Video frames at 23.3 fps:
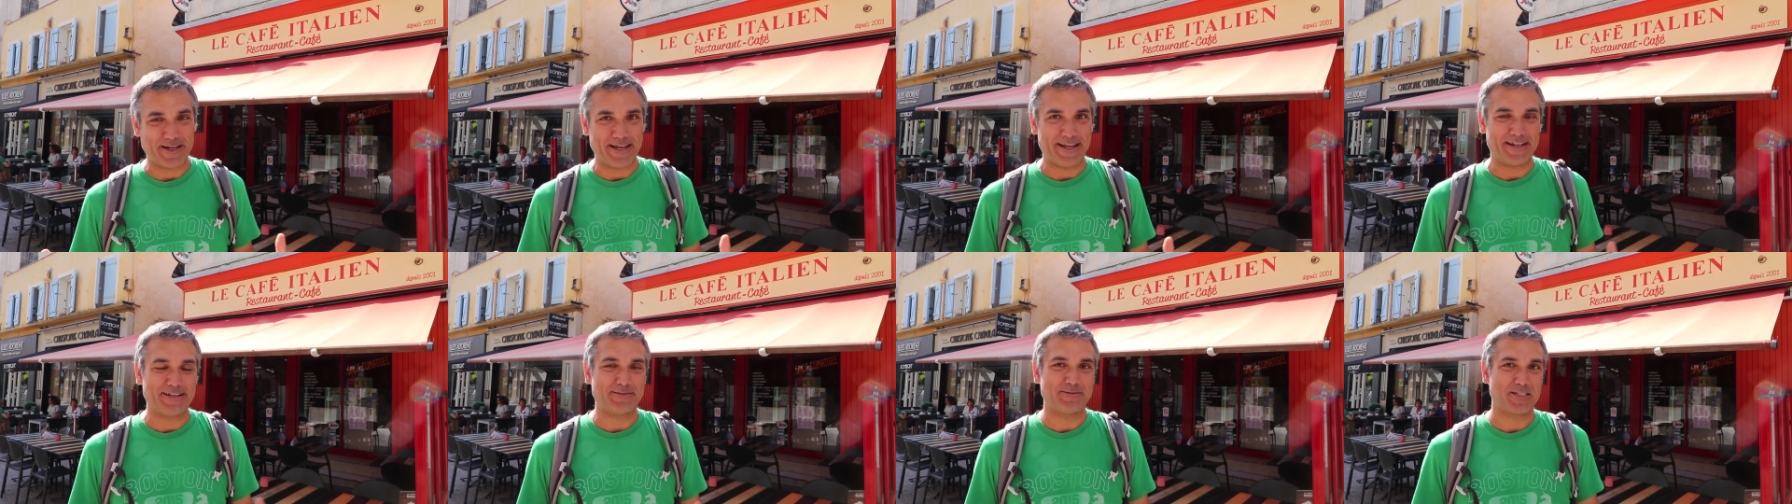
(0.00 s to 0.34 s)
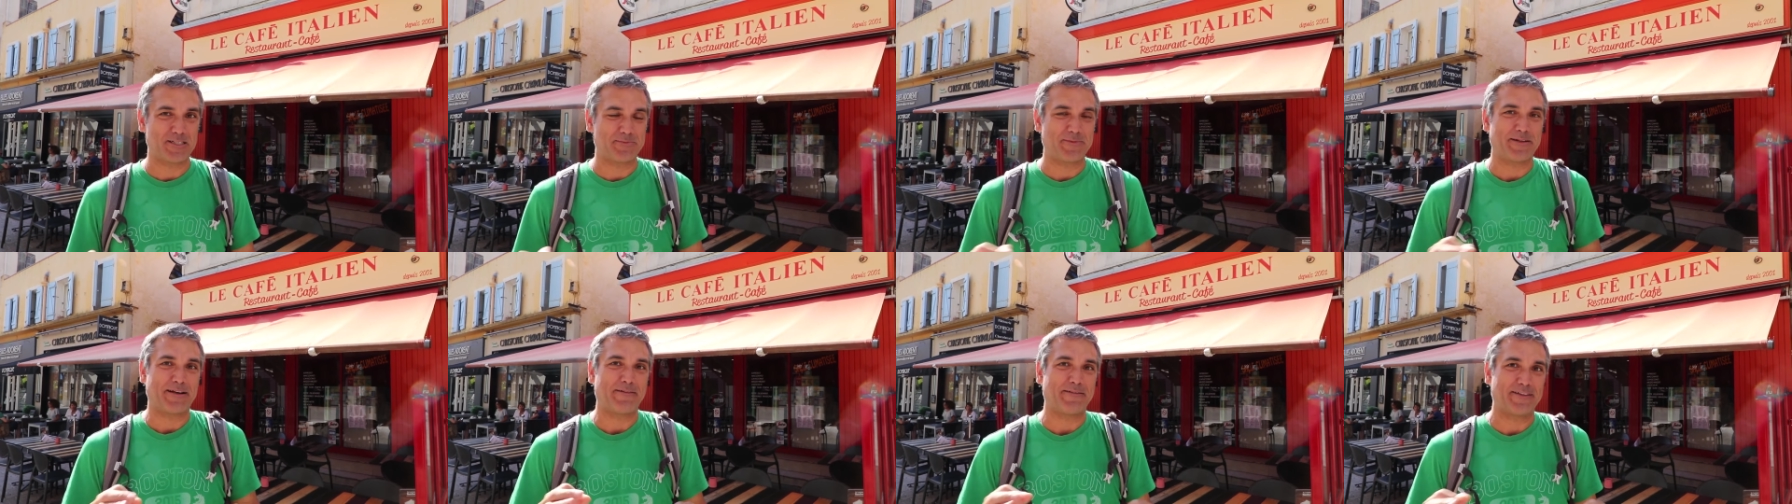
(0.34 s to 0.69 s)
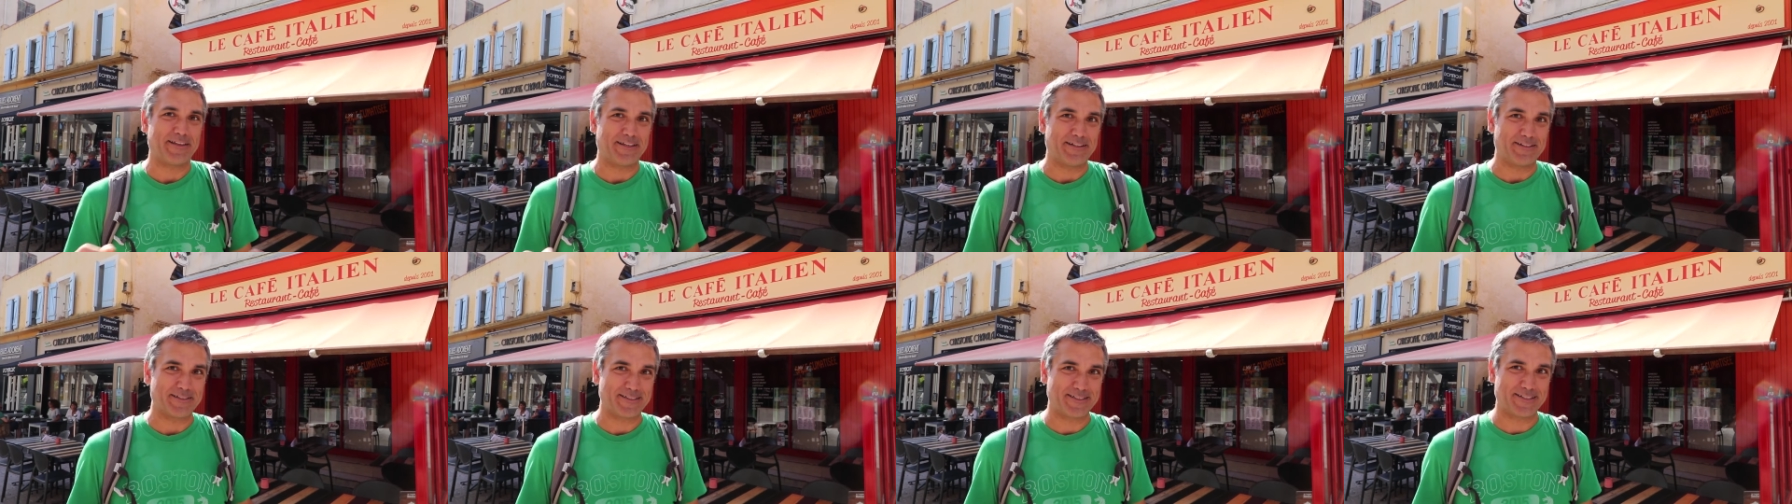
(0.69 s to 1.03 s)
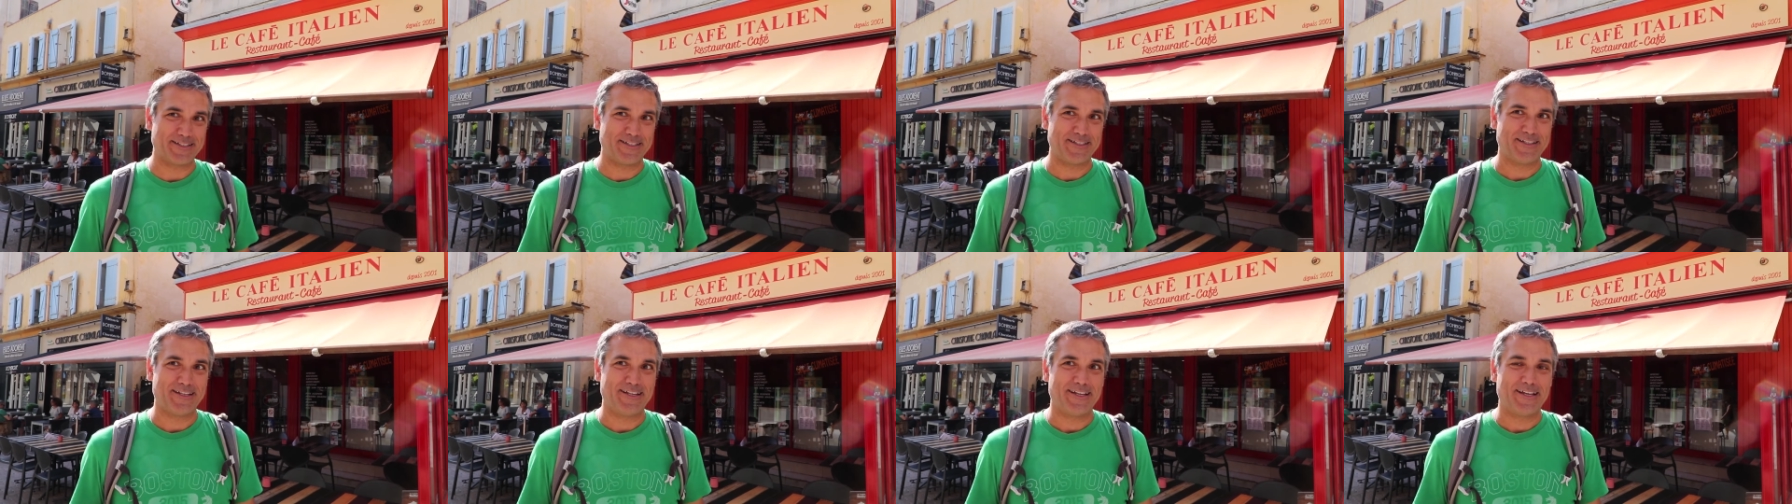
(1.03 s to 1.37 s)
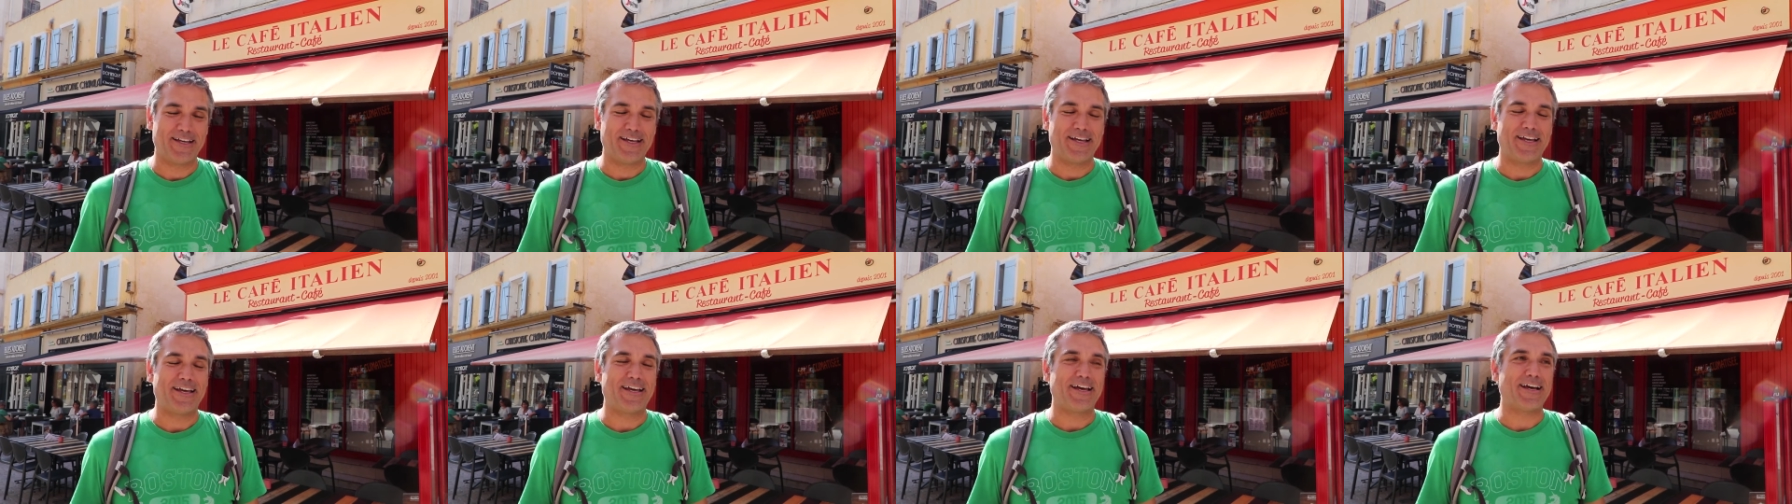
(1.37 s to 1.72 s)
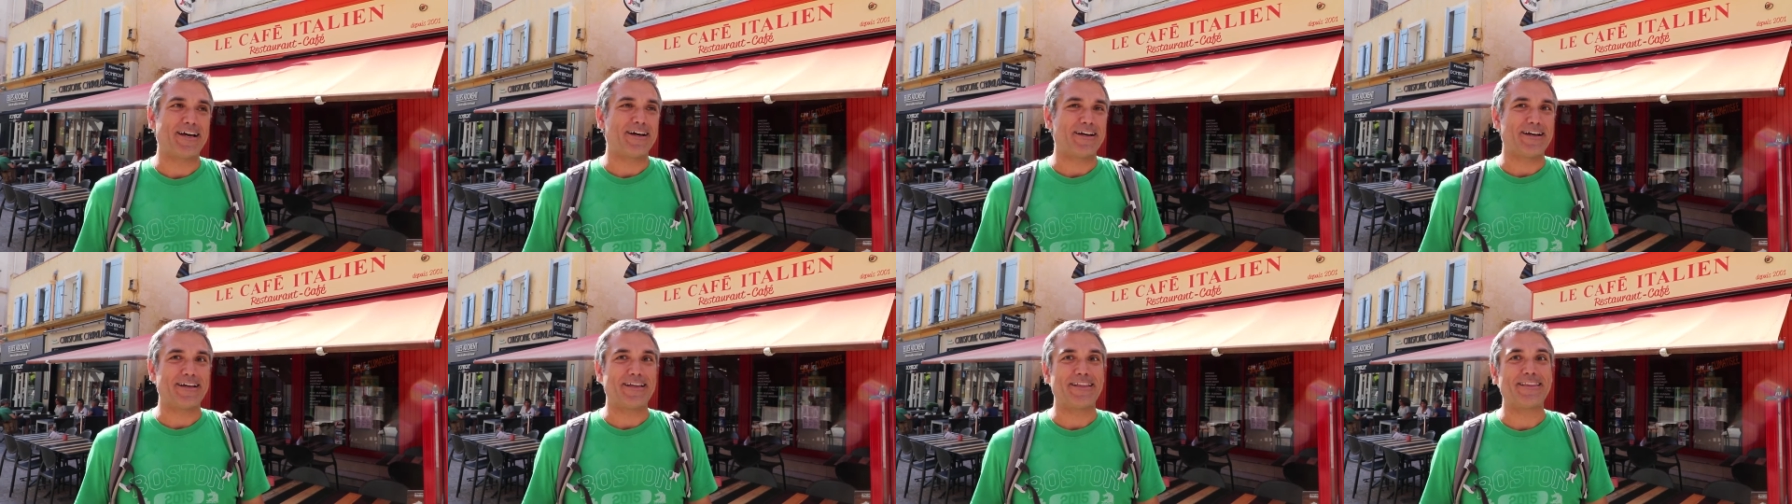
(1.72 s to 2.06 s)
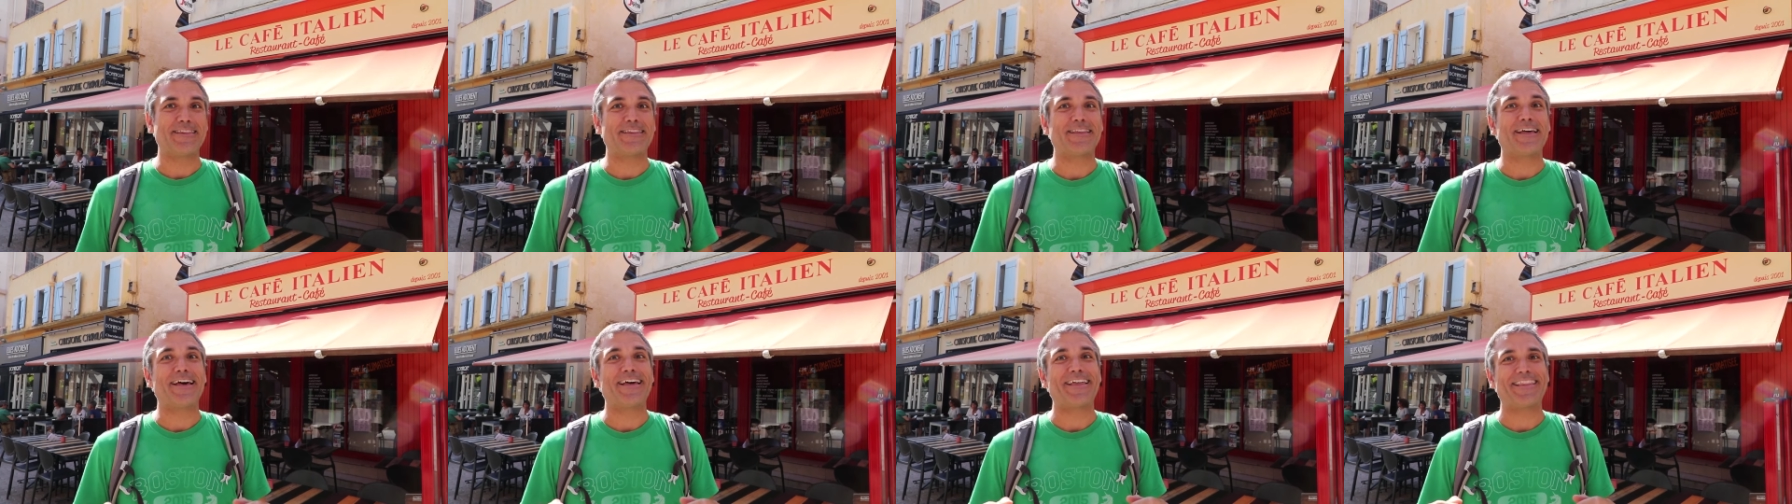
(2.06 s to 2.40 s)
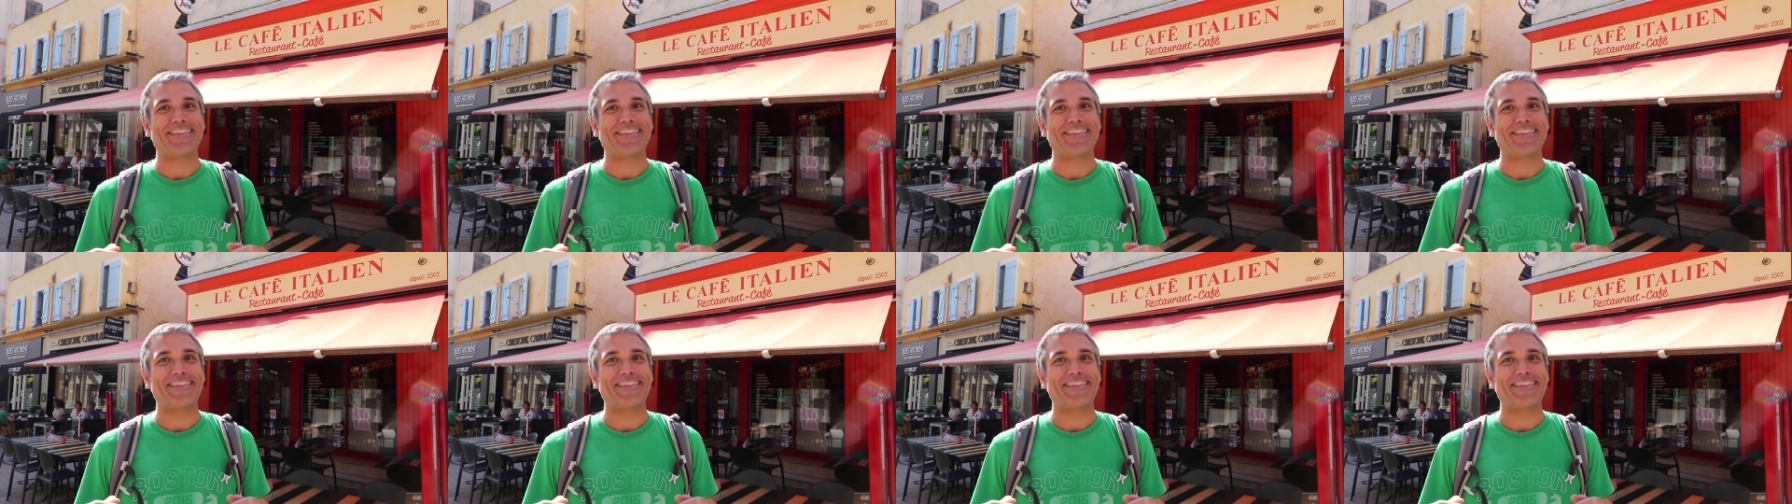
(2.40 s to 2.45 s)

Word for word: and just about everything else. And jus d'orange. And